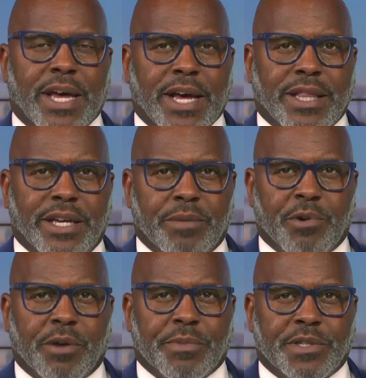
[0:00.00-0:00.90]
The
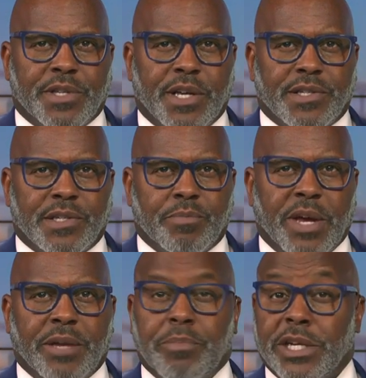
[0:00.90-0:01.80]
department says it's
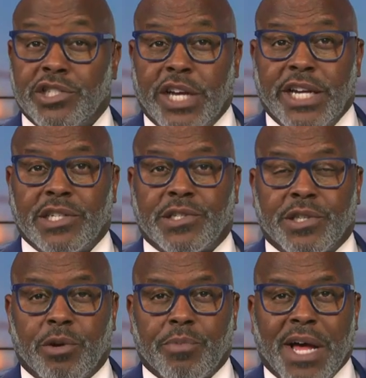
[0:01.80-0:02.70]
made big changes in
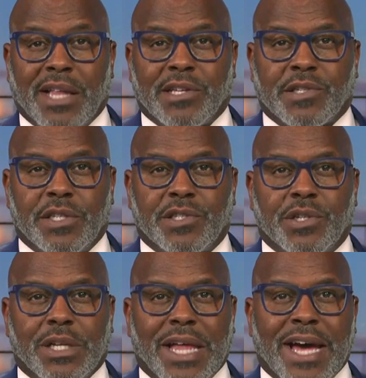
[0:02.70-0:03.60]
their policies to
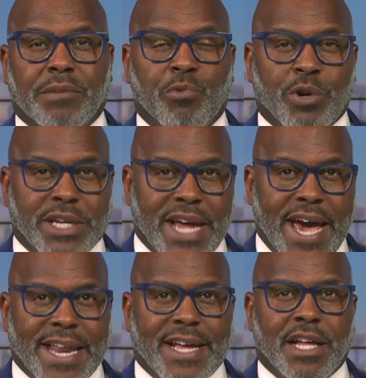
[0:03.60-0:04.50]
collect more
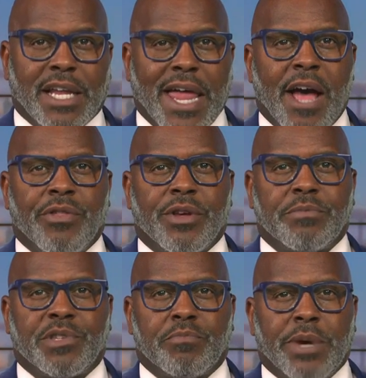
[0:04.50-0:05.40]
data, allow them
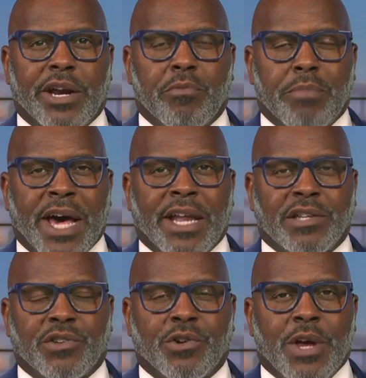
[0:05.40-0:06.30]
to better
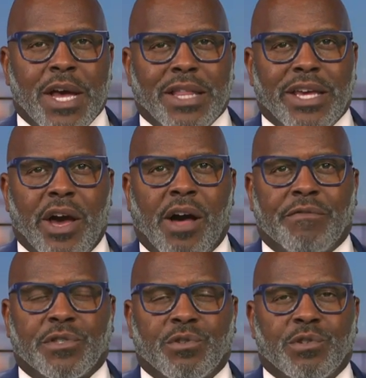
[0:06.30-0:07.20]
monitor the
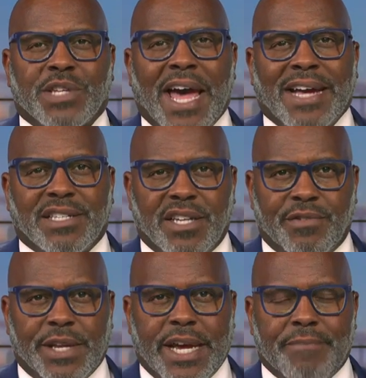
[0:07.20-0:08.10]
officers'
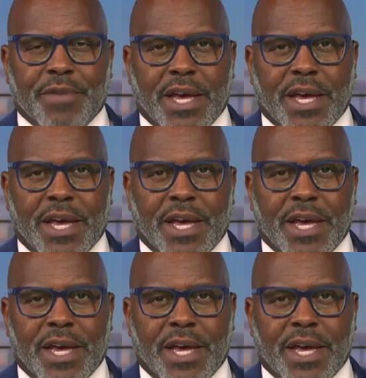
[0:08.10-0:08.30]
activity.